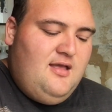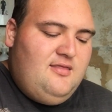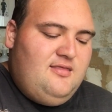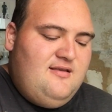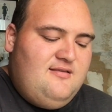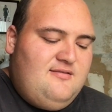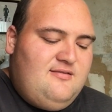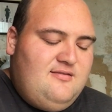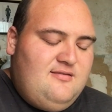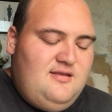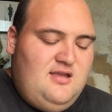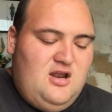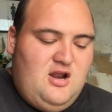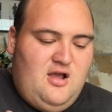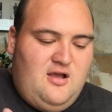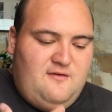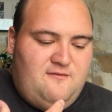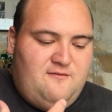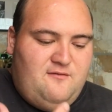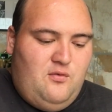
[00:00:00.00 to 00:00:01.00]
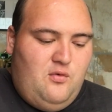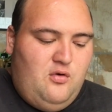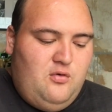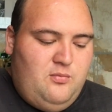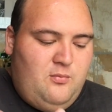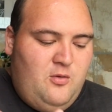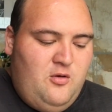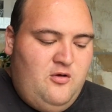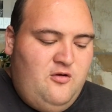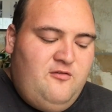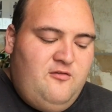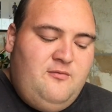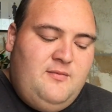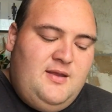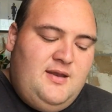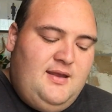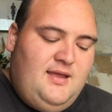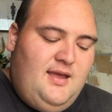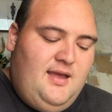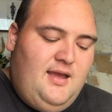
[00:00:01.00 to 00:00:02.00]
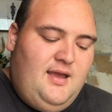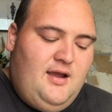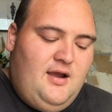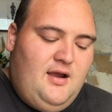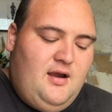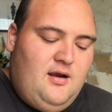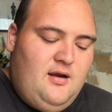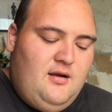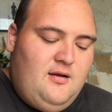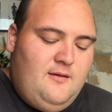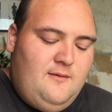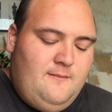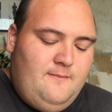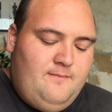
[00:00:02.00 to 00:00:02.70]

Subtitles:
There's, you know, forward movement here.